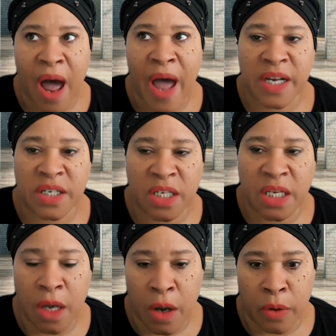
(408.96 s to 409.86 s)

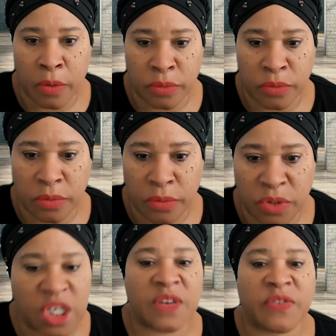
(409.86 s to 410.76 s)
ITO.
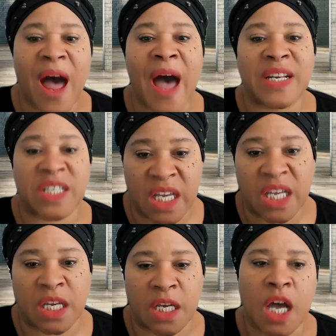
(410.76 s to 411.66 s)
Chief
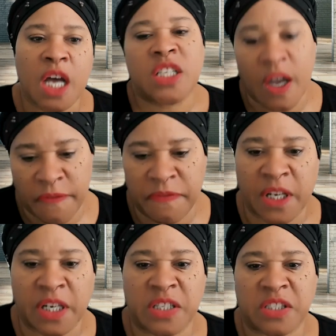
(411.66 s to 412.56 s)
IT to
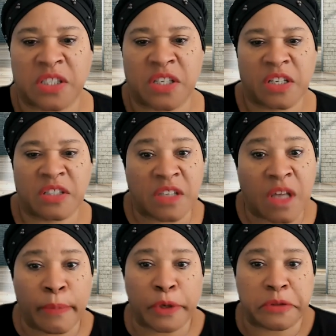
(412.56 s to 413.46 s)
Phyllis
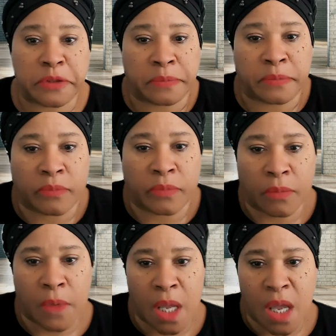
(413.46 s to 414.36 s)
Summers.
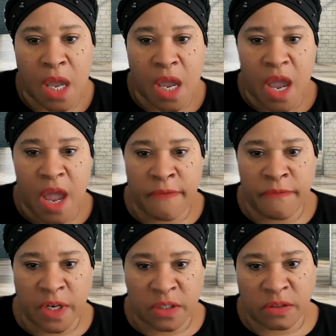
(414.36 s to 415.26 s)
And
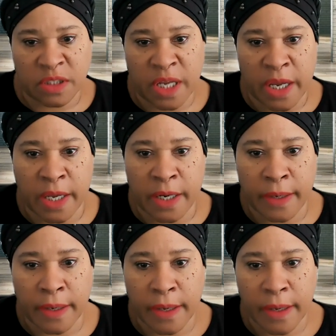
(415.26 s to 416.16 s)
Victor said,
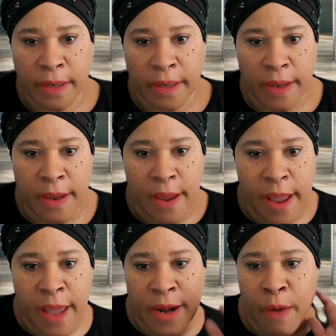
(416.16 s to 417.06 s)

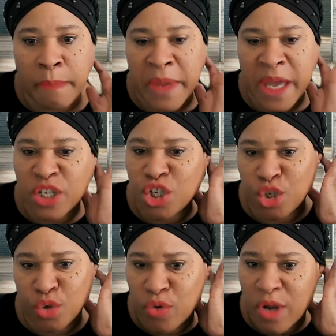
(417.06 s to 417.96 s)
and I'll bet
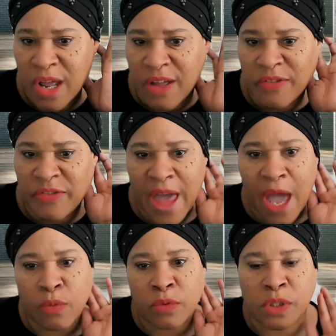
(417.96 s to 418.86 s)
you
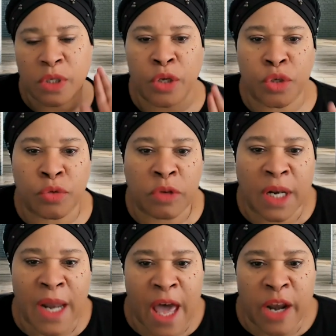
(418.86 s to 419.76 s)
that was a
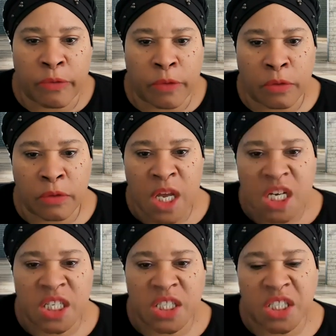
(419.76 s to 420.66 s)
unilateral
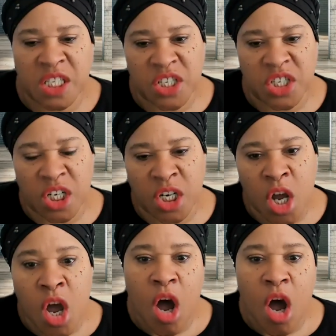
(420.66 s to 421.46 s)
decision